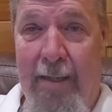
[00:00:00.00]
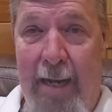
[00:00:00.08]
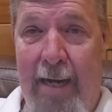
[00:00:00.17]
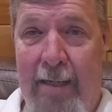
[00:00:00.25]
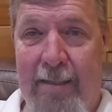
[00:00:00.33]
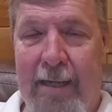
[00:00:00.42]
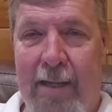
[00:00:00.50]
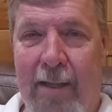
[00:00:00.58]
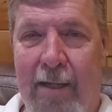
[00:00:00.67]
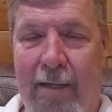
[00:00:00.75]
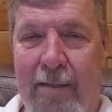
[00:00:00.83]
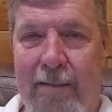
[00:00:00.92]
they ain't
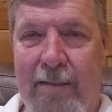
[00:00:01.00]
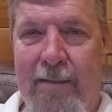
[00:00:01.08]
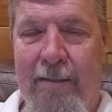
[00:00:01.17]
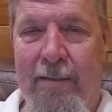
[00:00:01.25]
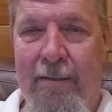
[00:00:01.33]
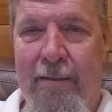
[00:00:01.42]
telling us.